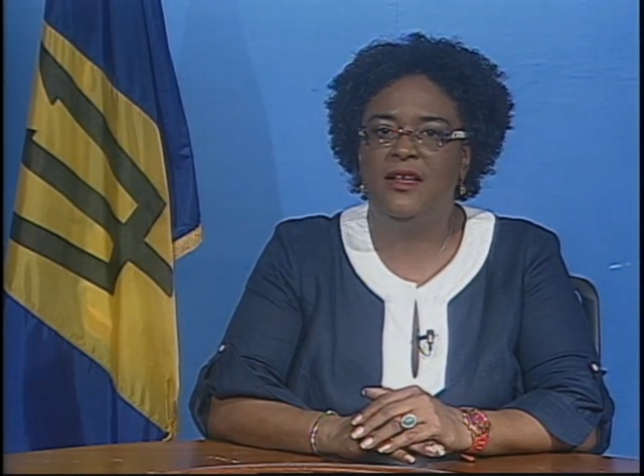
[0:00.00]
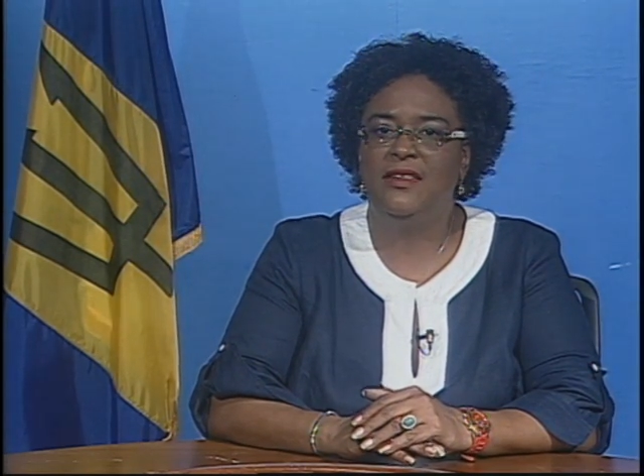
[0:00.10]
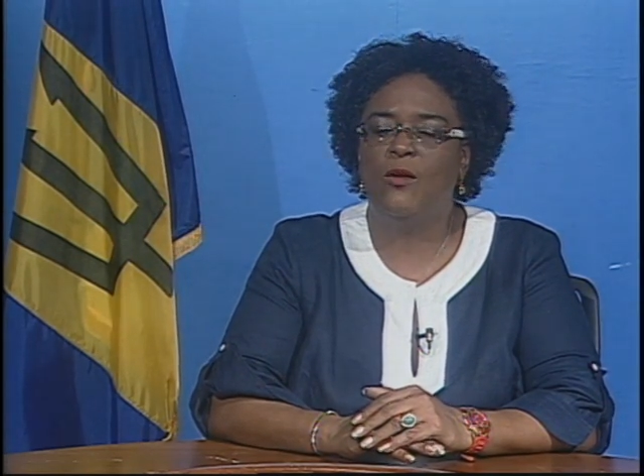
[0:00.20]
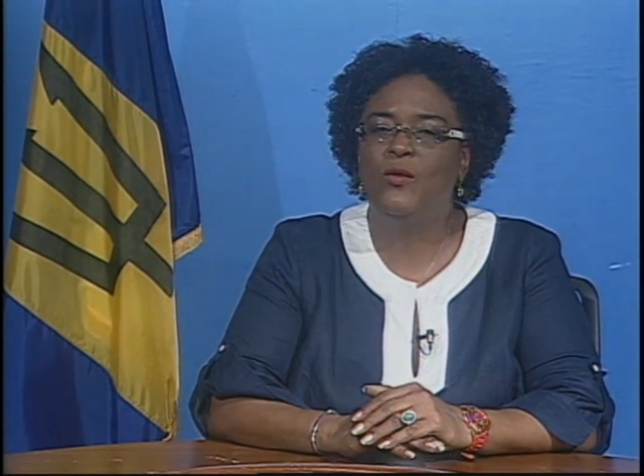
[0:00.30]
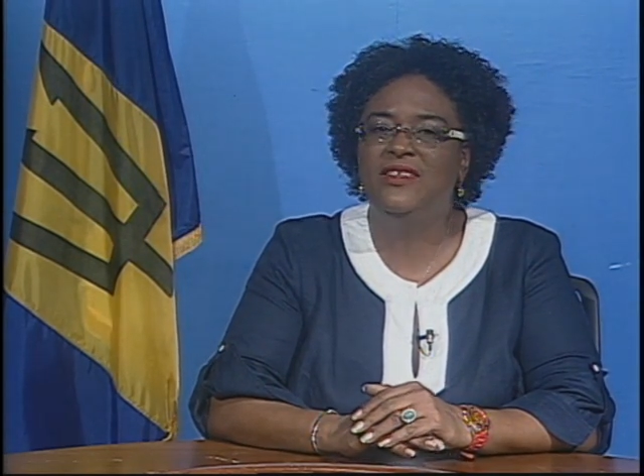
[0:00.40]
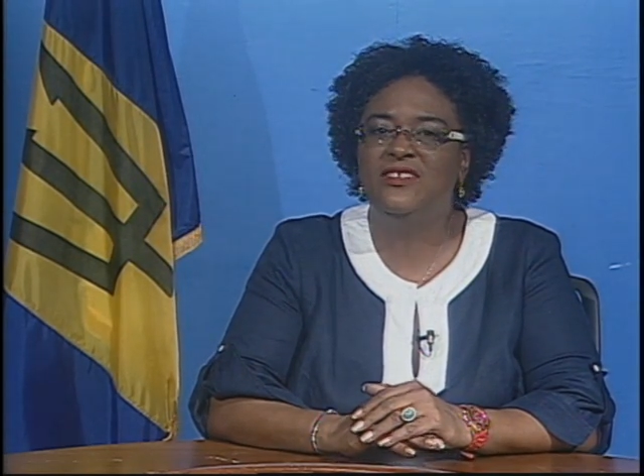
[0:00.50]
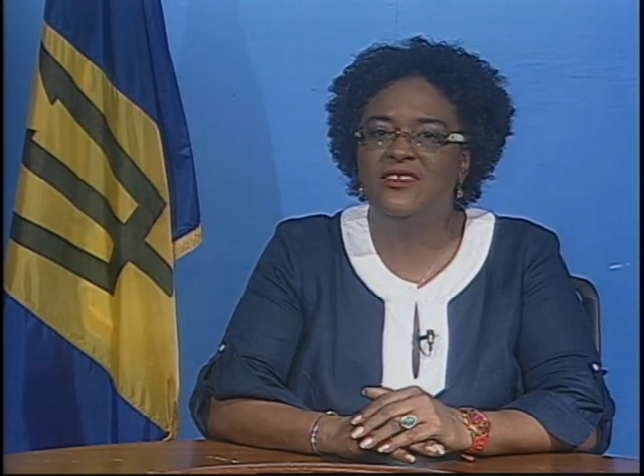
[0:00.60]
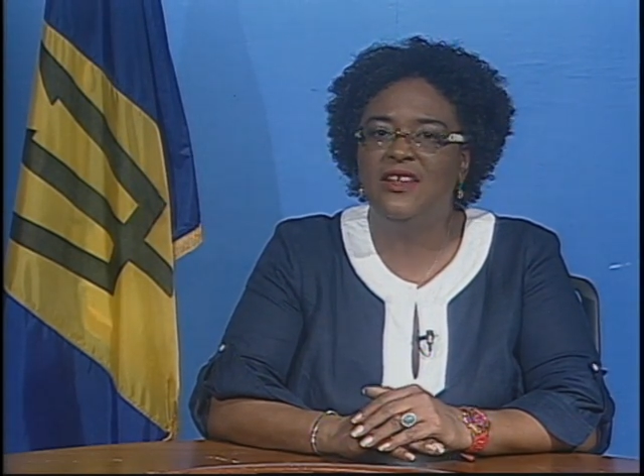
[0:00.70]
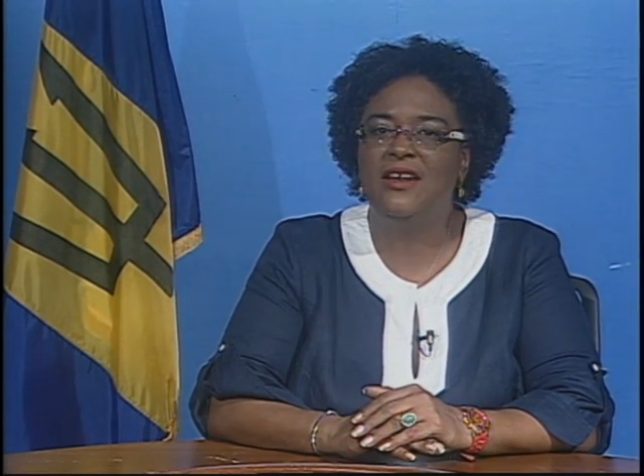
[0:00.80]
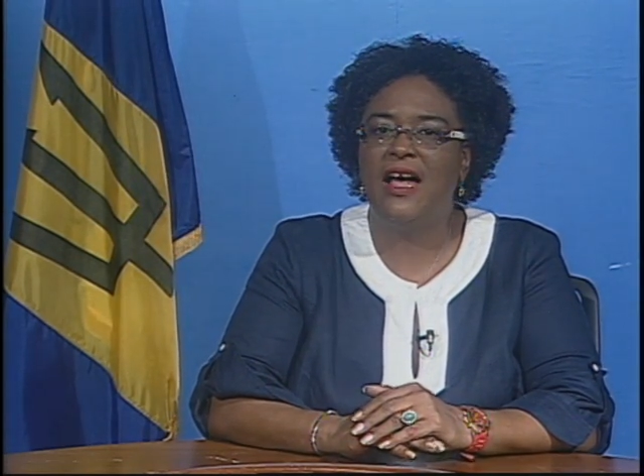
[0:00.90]
that we
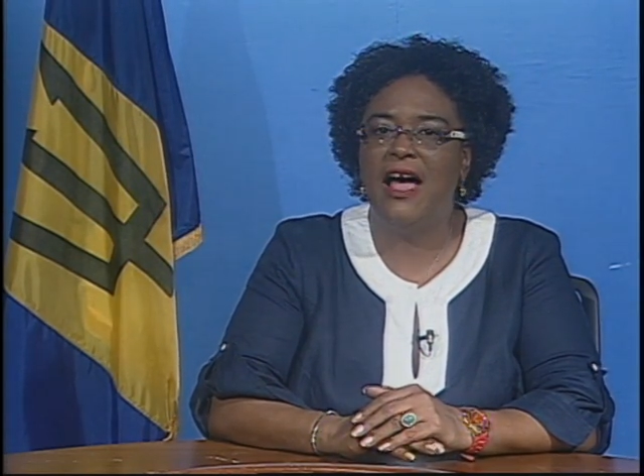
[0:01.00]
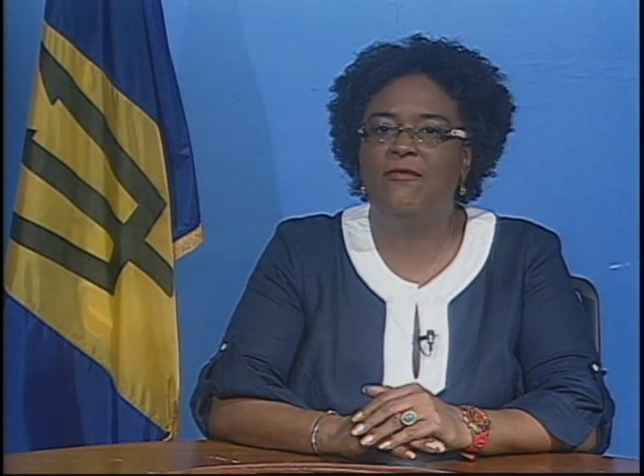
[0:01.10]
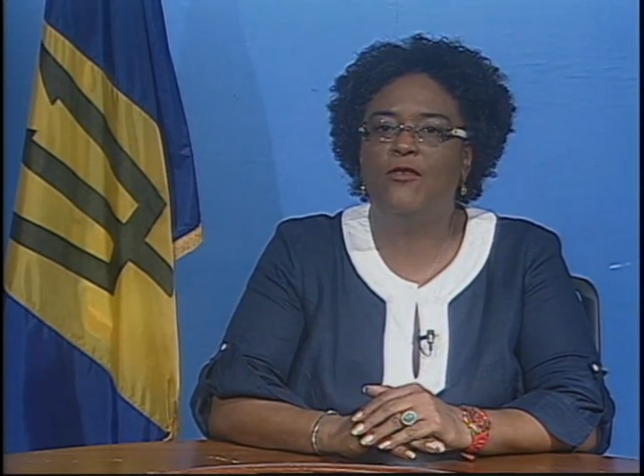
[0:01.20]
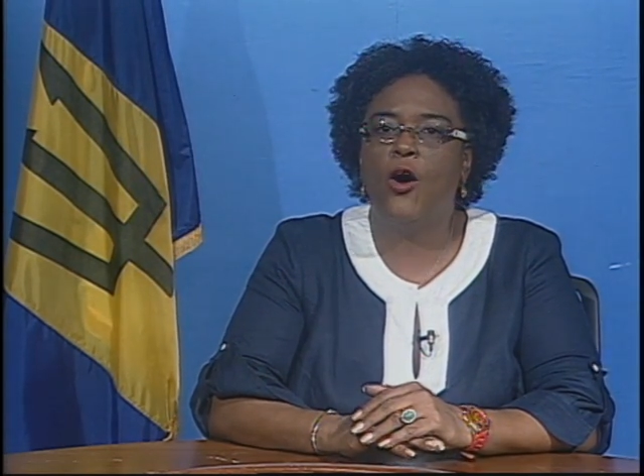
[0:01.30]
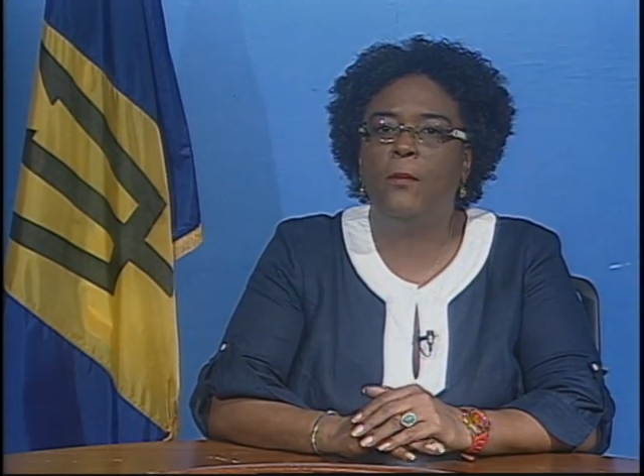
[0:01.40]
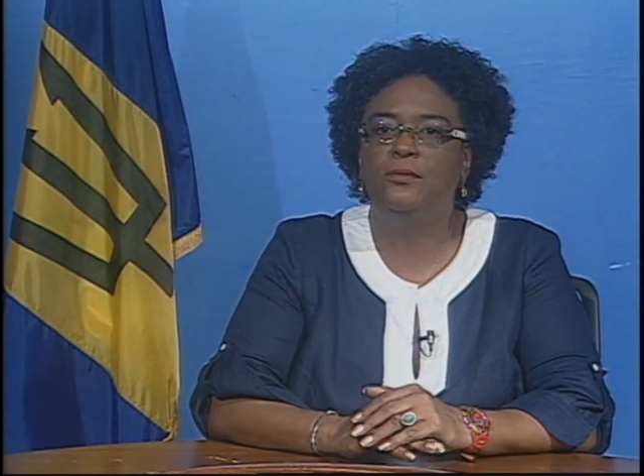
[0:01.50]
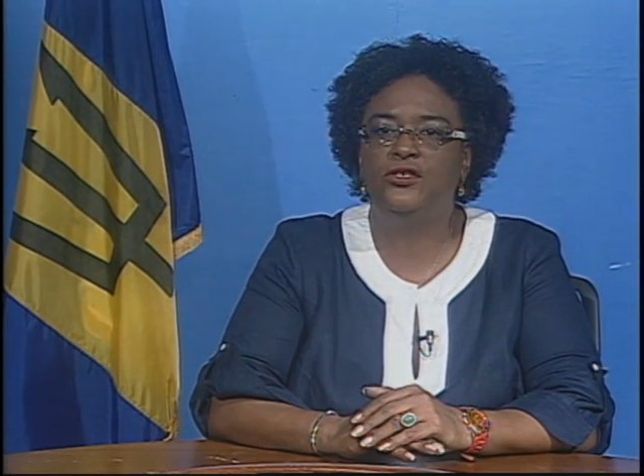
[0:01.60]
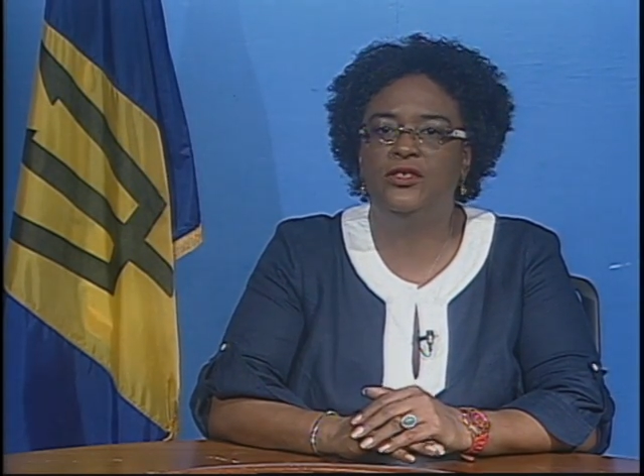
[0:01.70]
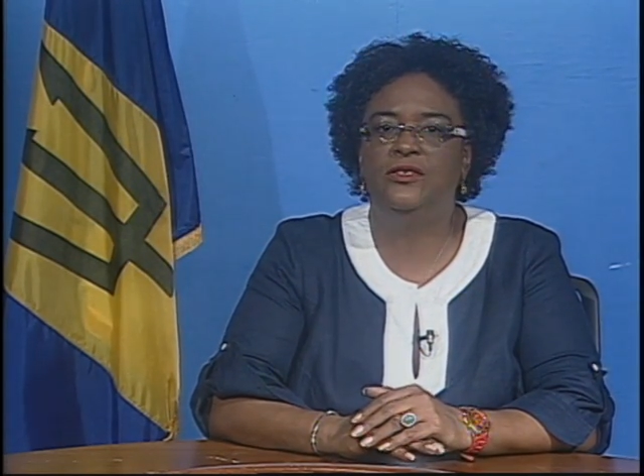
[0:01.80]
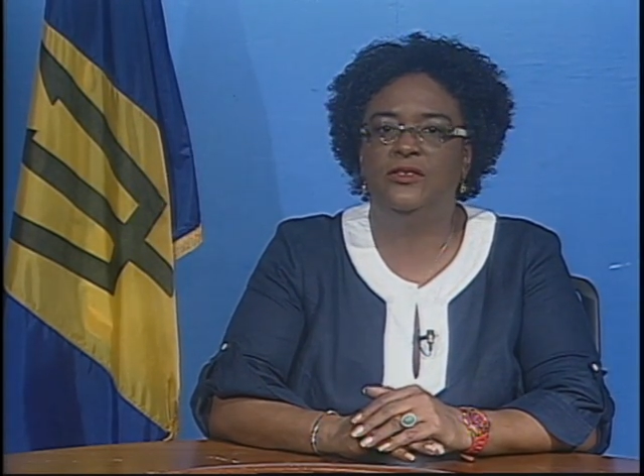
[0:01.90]
still have
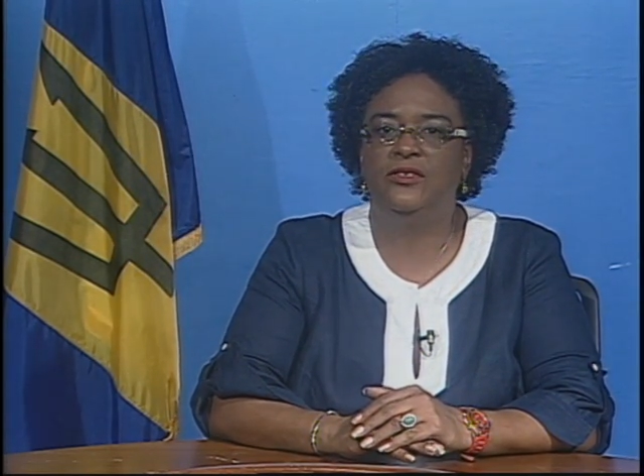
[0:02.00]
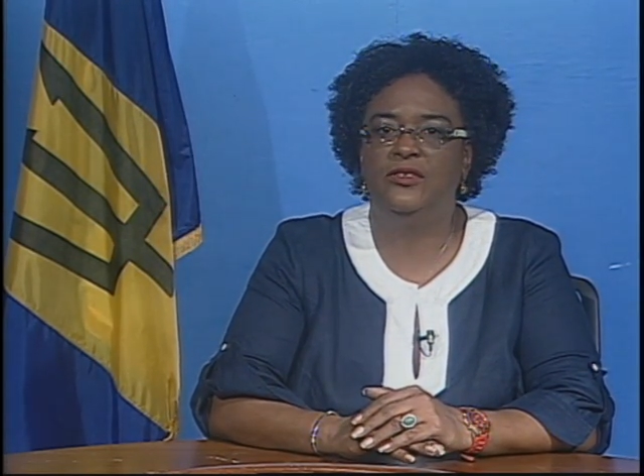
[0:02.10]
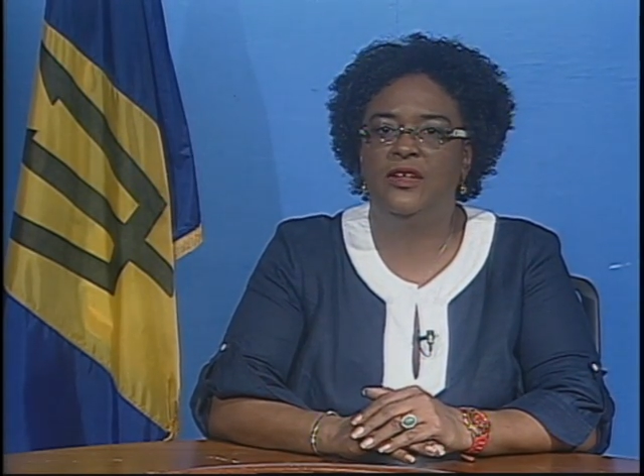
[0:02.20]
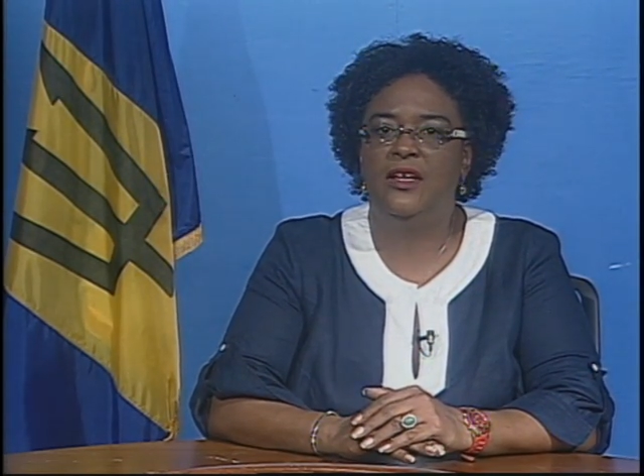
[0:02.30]
options,